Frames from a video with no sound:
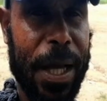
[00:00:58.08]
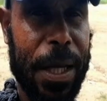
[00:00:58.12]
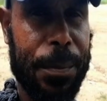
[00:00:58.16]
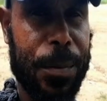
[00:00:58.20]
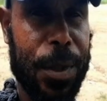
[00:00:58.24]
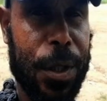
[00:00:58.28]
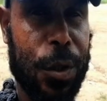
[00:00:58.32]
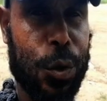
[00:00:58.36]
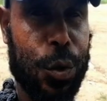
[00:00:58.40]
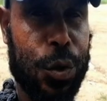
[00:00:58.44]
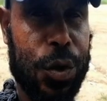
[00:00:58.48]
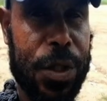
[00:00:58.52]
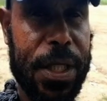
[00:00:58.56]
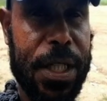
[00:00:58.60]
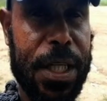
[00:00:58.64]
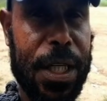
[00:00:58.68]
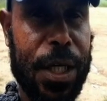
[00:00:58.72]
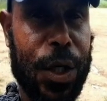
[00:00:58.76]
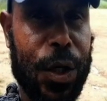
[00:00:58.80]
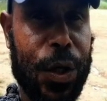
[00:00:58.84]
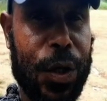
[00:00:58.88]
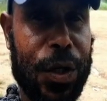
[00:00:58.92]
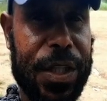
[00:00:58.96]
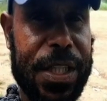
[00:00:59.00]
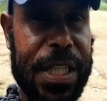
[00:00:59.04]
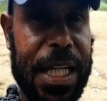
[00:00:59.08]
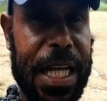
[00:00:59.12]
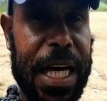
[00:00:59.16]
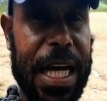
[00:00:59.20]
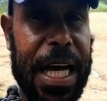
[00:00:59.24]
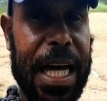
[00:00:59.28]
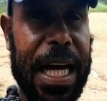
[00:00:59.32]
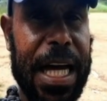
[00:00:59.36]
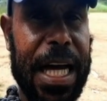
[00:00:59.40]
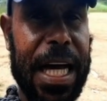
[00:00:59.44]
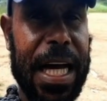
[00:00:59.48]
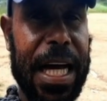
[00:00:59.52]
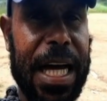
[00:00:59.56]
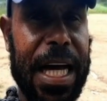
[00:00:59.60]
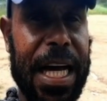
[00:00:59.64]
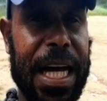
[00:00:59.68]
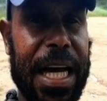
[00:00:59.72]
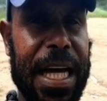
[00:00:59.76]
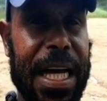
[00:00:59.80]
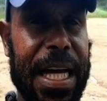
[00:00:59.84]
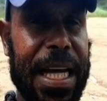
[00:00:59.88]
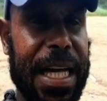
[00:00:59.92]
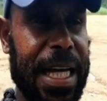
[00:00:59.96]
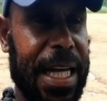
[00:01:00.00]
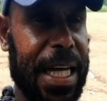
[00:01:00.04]
me losing the Lord's la.
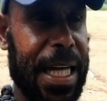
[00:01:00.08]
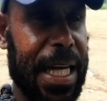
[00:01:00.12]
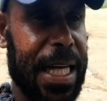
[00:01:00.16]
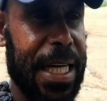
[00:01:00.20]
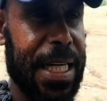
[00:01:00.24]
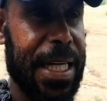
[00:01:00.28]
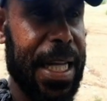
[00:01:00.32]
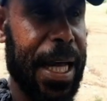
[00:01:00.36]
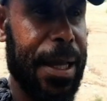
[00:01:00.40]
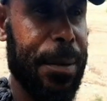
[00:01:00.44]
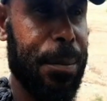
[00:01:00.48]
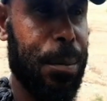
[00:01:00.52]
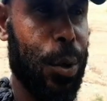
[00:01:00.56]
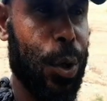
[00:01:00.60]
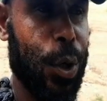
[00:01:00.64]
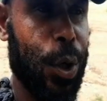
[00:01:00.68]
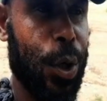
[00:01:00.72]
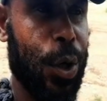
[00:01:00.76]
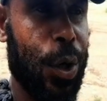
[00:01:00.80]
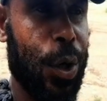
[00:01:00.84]
Diablo